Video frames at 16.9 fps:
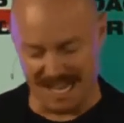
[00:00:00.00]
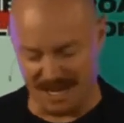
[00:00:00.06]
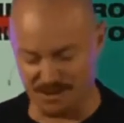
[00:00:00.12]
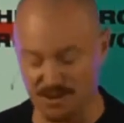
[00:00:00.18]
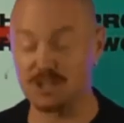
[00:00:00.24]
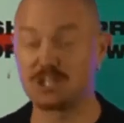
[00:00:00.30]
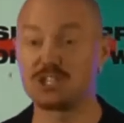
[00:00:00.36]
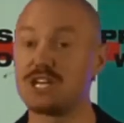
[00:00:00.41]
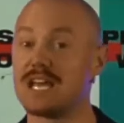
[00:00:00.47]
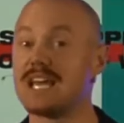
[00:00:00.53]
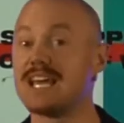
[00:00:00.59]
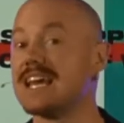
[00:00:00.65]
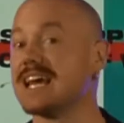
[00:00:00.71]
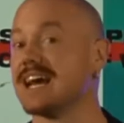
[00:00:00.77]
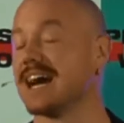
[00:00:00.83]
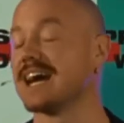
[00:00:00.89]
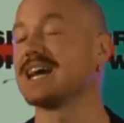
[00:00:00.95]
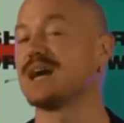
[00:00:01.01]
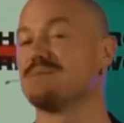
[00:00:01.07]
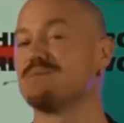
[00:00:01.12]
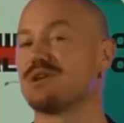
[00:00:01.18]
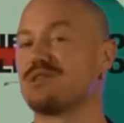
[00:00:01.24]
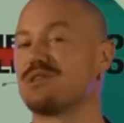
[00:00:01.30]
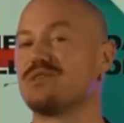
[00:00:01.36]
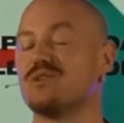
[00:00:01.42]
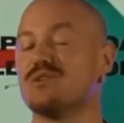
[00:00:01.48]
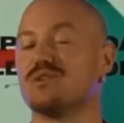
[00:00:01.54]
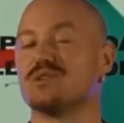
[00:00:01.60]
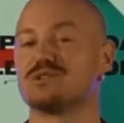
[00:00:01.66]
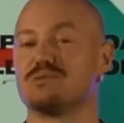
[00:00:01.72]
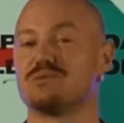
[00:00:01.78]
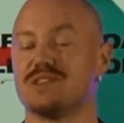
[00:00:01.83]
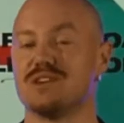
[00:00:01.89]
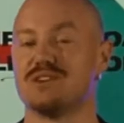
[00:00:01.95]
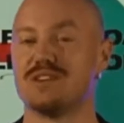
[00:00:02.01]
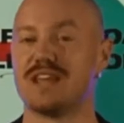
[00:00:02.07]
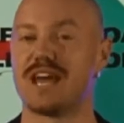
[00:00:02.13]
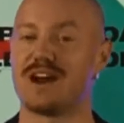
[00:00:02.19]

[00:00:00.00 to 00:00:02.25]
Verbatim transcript: And I want to share a couple of thoughts with you.